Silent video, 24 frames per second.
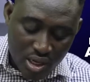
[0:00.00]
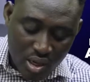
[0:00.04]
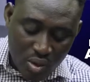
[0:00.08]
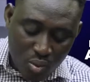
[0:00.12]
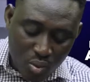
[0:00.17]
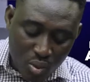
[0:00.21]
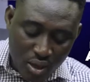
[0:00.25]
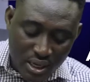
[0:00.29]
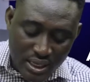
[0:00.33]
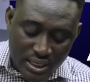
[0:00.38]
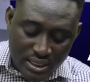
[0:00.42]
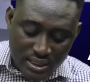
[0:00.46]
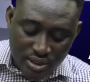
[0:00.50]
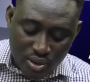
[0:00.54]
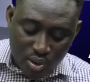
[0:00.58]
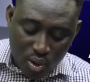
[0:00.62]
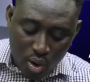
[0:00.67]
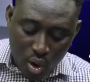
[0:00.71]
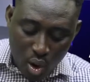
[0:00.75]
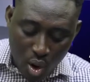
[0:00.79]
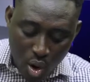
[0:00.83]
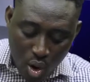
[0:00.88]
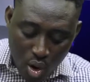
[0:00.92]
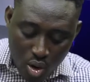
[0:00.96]
with
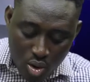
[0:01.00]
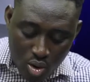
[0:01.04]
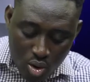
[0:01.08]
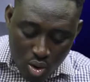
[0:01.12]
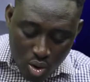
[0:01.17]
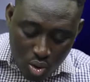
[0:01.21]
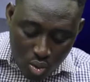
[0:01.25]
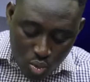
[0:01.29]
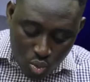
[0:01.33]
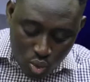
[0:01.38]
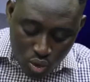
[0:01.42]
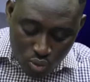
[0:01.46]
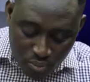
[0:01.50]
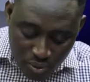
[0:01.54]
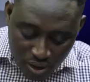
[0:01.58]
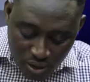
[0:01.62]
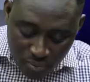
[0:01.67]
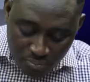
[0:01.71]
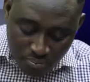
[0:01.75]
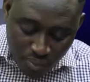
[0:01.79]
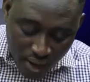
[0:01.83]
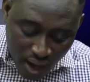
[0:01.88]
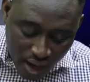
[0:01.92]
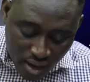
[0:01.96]
your would-be
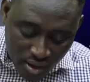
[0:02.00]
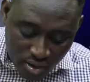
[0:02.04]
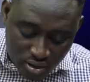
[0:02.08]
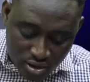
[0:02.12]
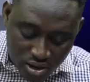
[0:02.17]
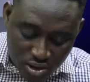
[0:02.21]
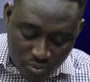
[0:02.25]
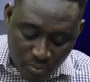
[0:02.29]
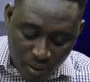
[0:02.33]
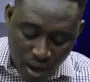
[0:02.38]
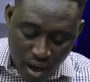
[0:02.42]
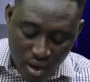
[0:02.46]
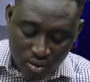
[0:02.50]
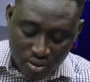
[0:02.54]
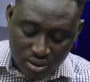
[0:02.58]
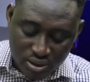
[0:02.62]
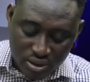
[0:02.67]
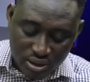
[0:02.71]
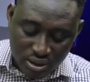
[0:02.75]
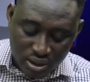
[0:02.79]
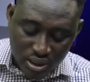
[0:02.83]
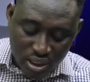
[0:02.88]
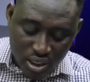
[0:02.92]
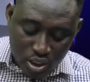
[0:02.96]

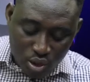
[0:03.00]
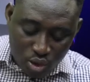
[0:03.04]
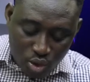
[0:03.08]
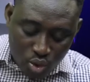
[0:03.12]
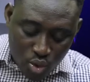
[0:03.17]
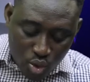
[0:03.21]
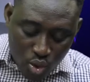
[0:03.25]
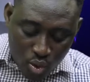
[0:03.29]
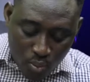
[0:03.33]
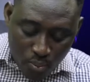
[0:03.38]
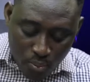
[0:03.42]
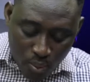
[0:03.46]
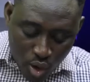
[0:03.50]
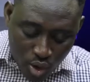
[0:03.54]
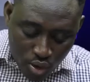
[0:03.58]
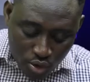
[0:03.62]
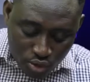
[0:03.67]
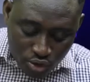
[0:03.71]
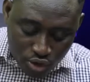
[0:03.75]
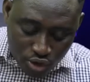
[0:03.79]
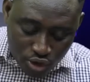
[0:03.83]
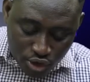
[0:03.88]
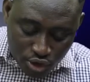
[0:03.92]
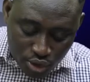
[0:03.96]
spouse. You
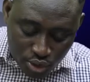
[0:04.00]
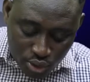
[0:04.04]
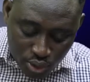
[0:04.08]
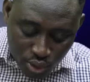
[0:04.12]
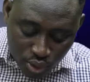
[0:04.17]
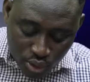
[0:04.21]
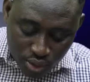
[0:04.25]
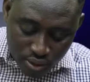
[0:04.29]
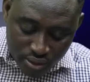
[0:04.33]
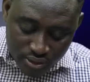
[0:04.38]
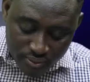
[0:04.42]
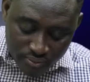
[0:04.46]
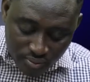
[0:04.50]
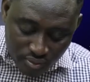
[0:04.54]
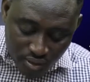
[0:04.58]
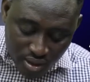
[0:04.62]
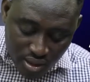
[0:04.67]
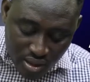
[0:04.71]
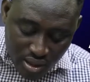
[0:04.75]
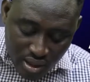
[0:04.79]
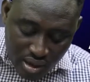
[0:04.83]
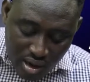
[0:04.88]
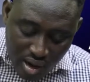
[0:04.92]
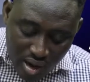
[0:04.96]
both should
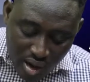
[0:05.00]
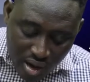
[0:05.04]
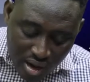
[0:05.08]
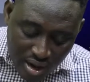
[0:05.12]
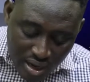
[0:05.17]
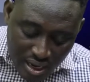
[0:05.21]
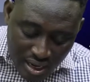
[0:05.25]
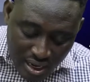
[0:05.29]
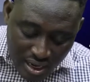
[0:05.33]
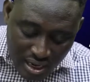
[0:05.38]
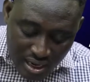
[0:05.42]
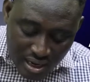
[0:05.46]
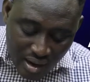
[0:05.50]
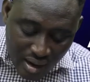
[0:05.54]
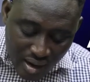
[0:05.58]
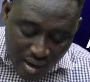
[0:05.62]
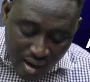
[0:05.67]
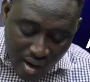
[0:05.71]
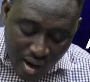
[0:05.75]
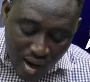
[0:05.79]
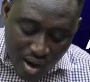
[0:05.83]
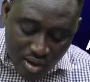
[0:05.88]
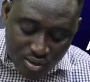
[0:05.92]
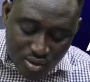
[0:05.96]
uh,
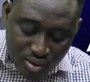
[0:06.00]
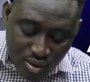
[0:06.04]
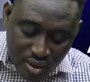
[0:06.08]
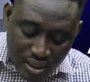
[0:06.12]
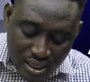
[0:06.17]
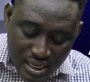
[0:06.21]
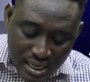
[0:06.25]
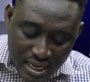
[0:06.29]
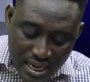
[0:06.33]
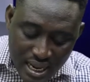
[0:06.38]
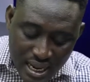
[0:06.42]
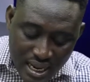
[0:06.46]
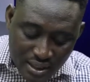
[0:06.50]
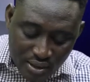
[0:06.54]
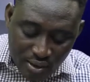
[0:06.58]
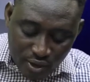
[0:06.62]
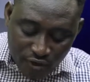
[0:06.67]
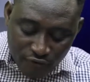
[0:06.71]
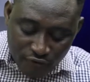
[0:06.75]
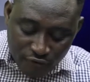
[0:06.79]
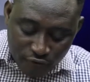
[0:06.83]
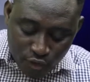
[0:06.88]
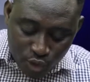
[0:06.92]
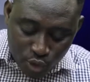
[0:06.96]
also lay your
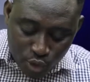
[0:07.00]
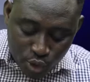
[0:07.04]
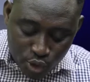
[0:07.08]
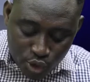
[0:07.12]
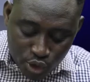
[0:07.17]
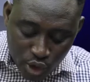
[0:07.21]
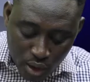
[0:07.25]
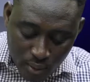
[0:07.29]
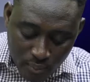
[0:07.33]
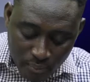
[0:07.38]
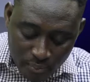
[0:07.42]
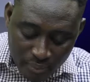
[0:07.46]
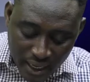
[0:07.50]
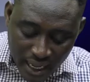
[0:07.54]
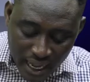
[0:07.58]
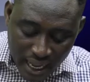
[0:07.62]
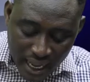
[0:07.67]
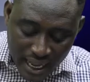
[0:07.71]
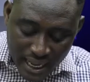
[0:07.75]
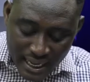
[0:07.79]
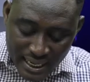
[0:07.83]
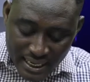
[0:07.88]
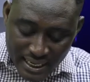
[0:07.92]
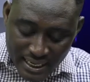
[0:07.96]
future
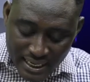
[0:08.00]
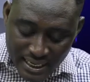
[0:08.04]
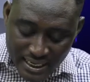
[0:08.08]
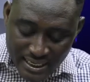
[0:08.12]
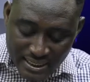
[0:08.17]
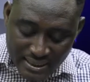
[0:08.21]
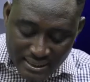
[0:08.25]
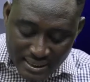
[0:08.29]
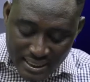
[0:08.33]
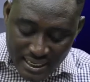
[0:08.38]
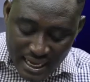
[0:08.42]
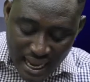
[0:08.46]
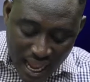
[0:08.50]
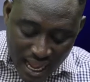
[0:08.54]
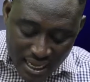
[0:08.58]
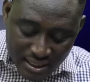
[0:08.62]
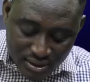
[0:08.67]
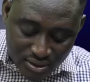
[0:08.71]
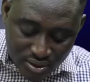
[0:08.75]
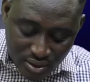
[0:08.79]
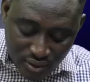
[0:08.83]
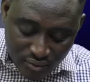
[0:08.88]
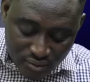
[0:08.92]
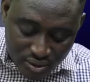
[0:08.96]
bare in the
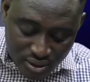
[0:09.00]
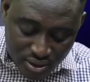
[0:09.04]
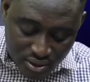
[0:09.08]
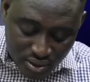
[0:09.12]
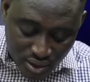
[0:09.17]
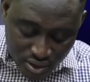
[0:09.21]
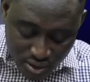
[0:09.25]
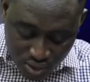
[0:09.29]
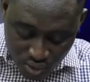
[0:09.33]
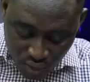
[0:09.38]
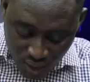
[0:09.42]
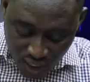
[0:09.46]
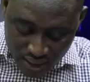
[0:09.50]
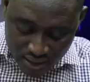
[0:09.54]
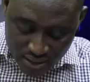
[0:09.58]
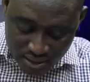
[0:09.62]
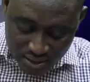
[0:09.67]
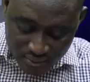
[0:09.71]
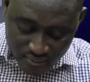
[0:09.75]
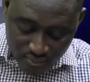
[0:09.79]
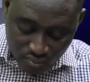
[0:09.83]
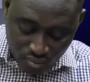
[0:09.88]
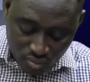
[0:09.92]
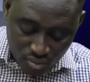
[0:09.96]
hands of Jesus
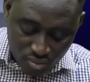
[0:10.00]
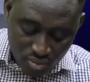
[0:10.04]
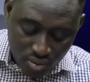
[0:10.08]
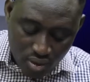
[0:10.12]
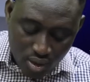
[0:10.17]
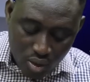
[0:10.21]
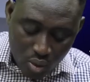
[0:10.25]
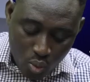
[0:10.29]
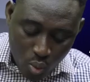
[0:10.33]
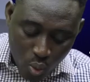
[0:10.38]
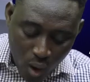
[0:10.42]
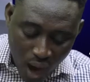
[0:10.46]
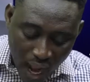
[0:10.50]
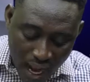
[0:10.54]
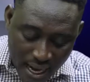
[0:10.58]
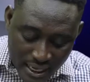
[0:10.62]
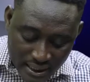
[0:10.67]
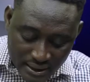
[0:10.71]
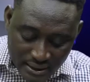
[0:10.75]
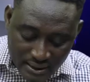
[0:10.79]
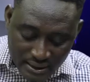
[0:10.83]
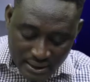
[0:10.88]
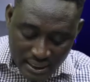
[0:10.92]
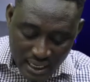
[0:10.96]
Christ. While
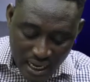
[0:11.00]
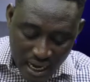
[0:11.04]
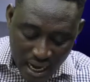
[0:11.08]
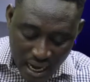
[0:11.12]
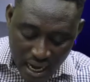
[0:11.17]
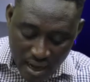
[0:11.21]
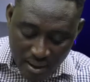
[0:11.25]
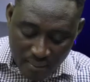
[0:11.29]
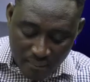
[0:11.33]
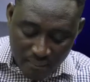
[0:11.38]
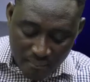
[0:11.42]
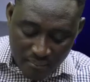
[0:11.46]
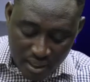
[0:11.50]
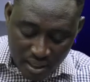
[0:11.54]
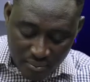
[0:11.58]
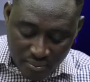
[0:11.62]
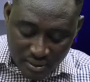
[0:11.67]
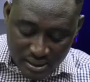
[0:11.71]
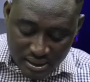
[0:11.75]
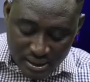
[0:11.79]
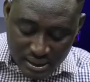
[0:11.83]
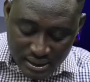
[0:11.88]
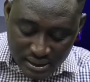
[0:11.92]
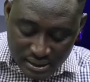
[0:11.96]
there may be
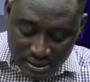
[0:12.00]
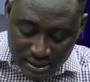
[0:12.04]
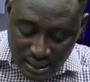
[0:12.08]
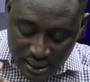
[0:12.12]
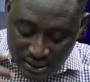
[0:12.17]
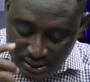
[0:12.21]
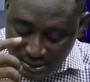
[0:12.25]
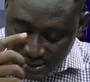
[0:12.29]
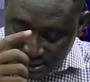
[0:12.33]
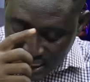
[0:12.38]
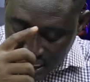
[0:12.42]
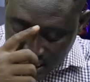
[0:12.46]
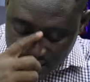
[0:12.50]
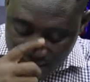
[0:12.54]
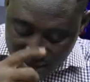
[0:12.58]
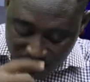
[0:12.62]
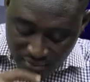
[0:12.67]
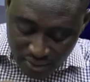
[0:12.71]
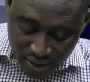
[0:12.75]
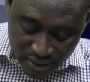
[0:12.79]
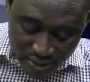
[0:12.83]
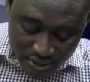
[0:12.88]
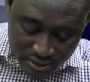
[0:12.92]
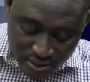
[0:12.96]
sincere
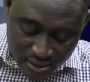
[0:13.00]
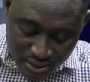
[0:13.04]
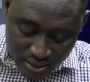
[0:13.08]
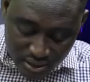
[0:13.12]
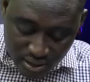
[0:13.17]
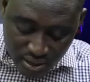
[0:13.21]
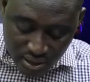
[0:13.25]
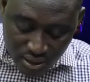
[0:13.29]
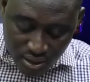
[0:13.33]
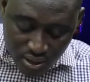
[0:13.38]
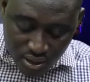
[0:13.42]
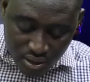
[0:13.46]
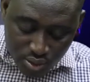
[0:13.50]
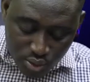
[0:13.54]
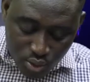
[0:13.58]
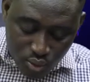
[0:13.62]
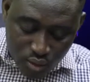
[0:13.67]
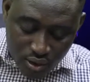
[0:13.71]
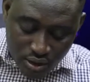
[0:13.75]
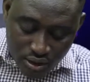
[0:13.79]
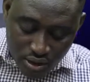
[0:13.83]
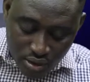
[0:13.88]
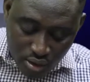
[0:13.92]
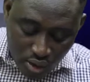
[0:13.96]
disagreement
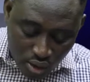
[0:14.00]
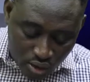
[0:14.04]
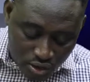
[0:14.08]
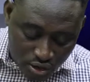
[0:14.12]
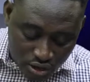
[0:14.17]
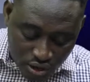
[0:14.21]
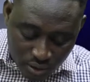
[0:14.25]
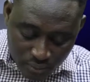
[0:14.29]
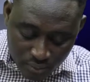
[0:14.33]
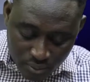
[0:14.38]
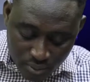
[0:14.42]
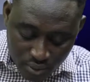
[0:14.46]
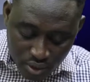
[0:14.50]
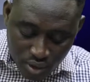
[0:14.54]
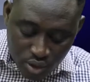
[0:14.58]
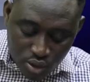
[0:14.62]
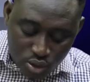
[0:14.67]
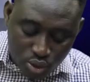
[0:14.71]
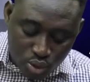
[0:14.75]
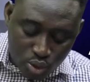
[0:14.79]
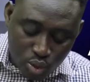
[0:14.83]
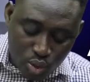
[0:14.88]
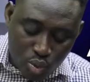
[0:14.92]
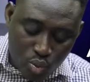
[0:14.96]
during the courtship,
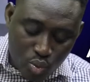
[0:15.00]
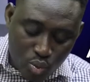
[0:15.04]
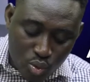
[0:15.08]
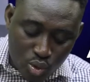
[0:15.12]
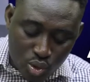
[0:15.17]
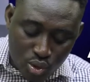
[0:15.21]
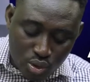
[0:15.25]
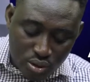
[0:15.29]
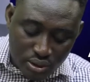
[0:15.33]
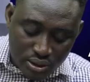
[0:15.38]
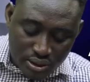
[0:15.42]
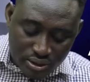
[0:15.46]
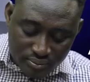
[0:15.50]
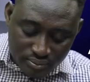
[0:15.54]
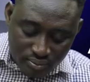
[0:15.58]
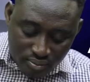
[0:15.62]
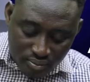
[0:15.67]
you would